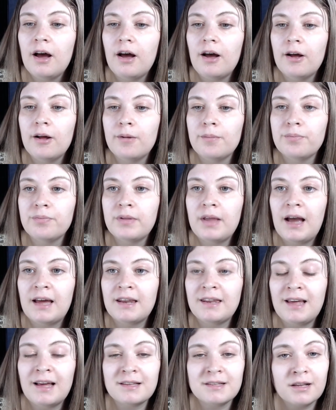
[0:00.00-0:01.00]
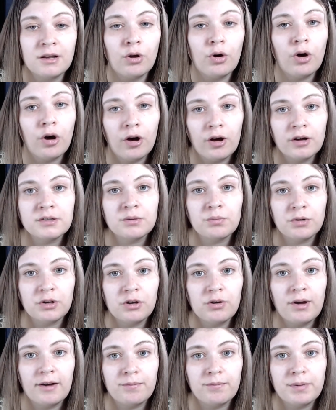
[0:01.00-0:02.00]
Um, and that's a lot harder when
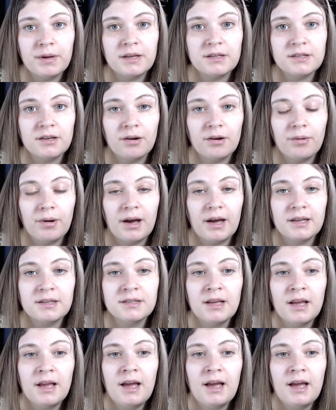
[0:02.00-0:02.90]
you have PCOS.